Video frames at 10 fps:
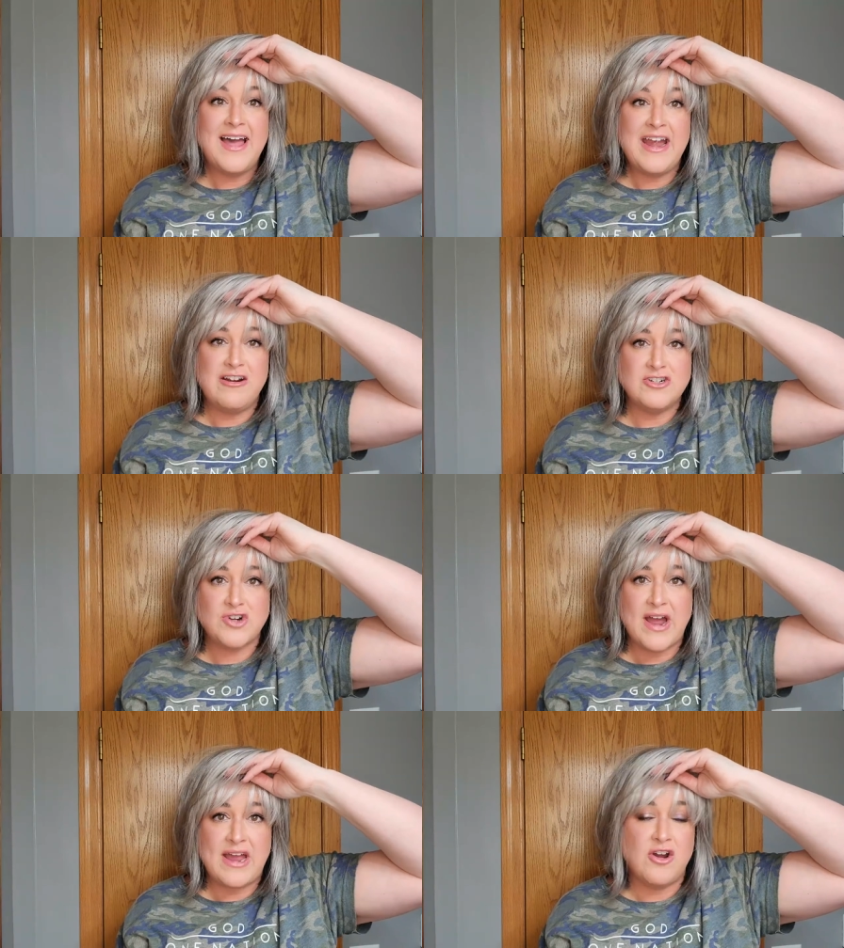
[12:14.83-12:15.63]
a
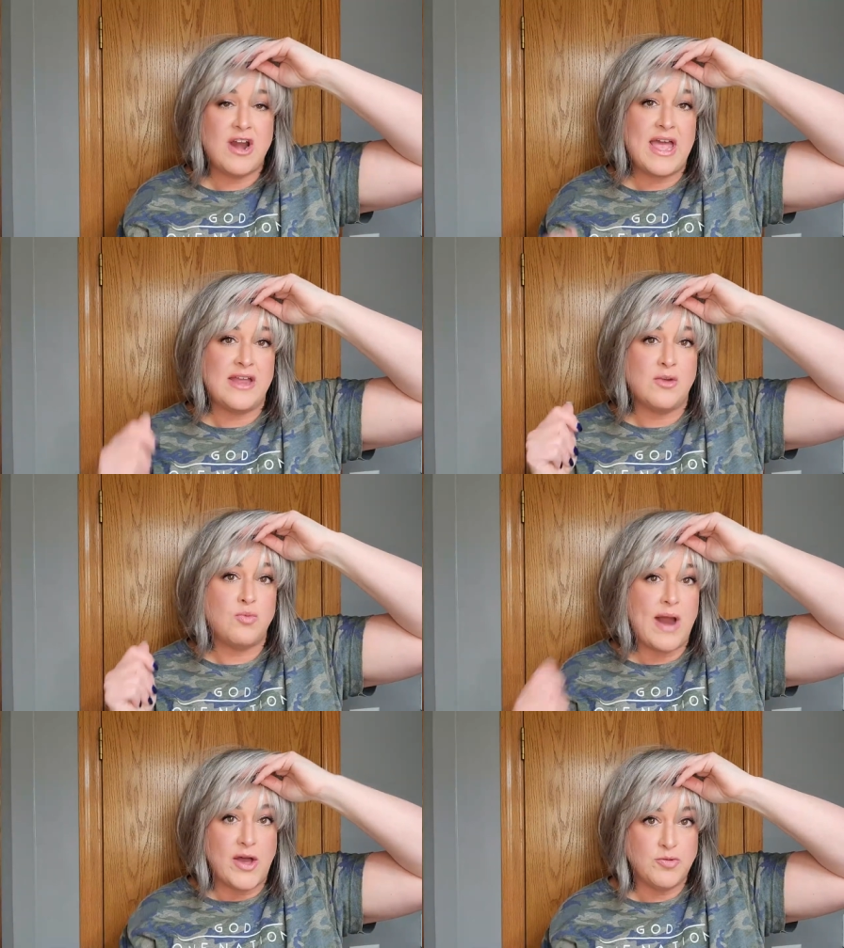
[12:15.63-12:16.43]
hair dryer and
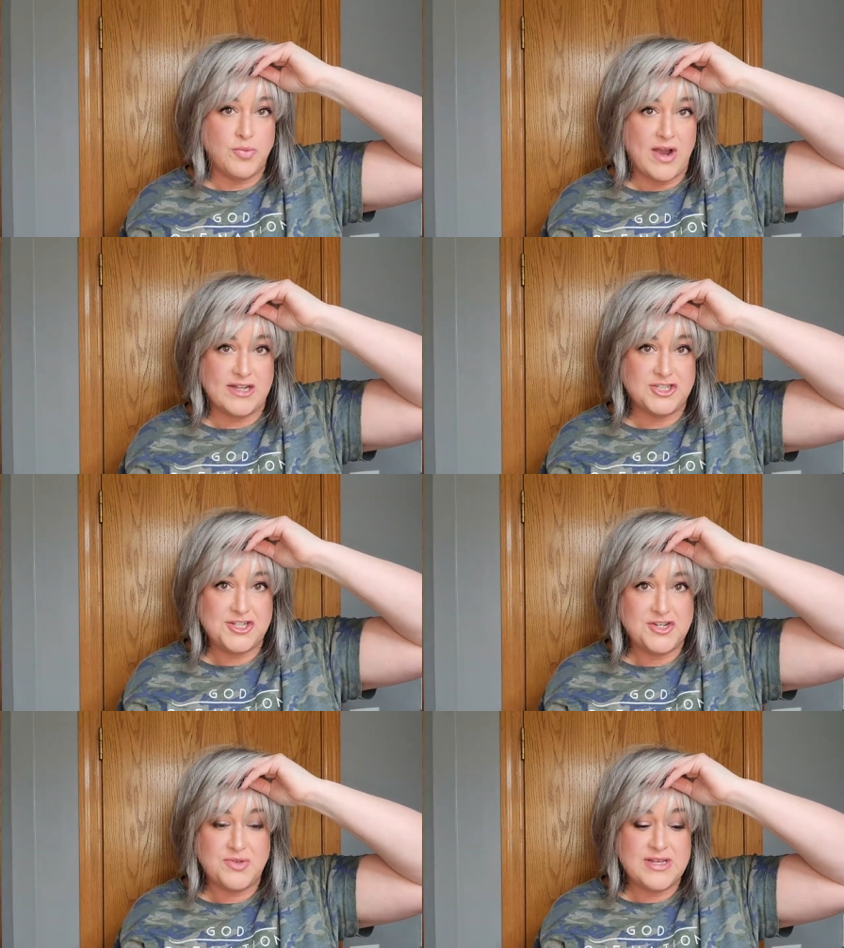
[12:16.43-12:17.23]
a round
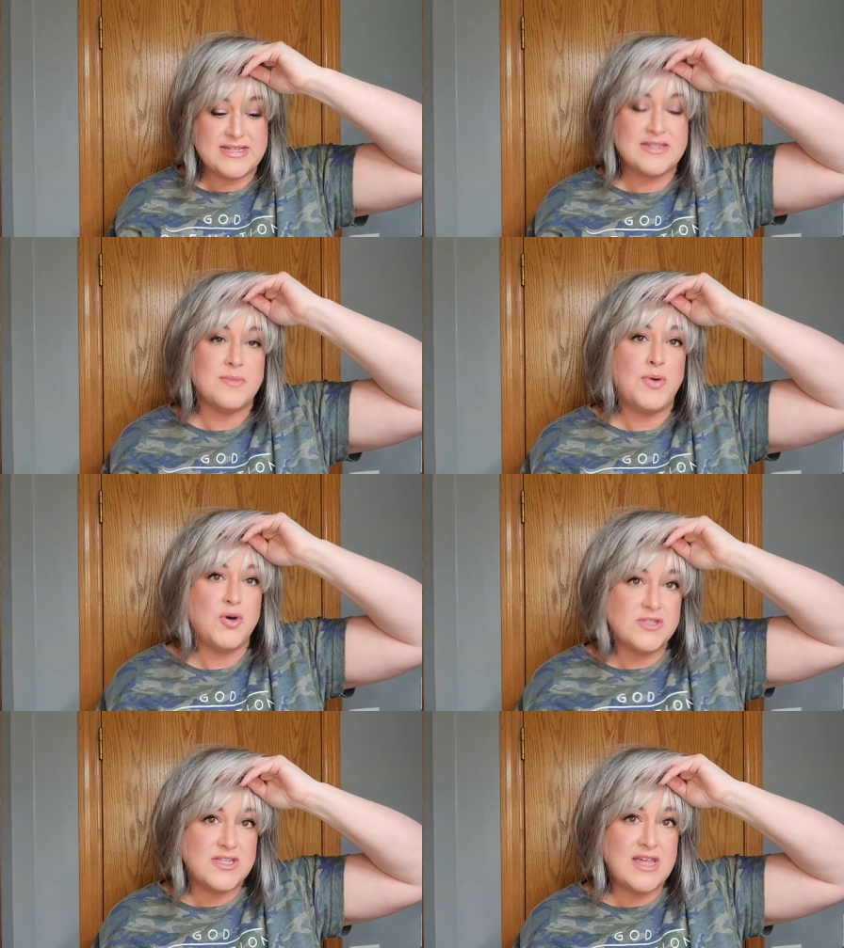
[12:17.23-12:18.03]
brush to do this as
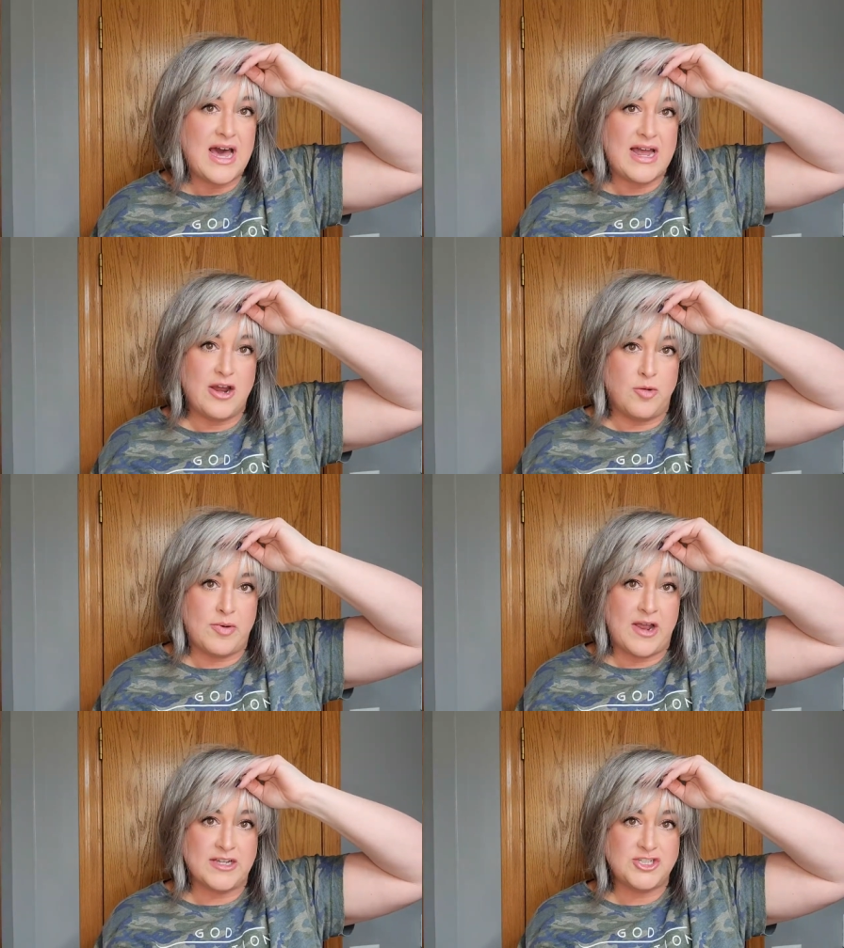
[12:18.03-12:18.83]
opposed to the hot
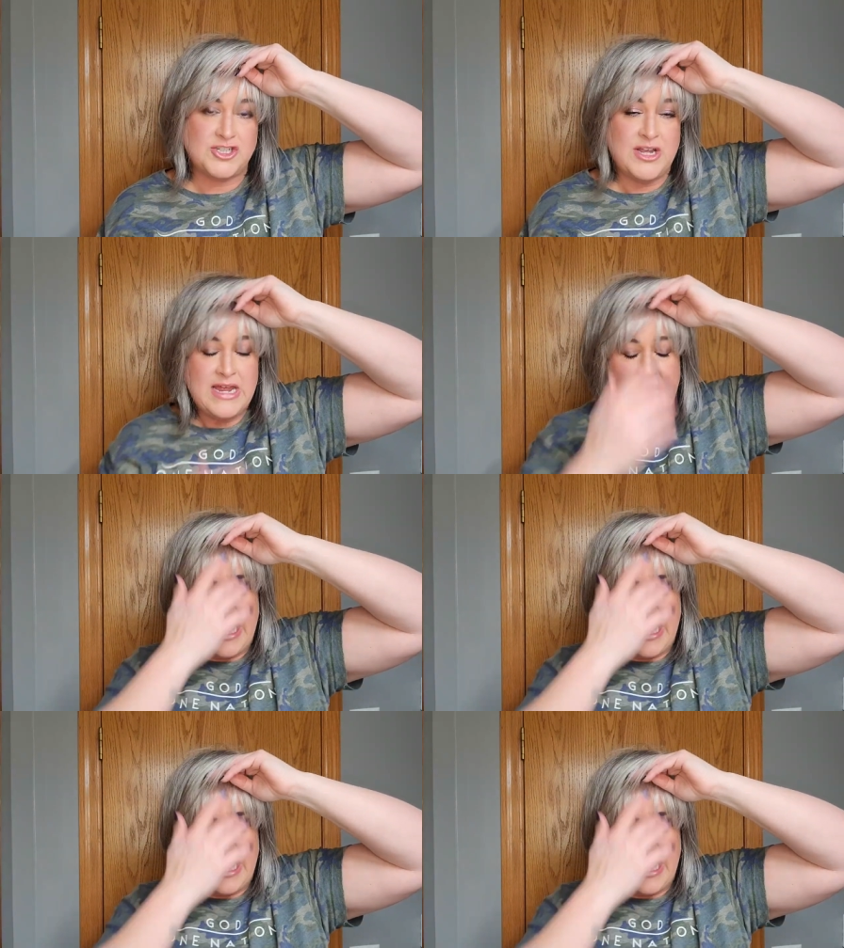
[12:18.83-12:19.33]
air brush.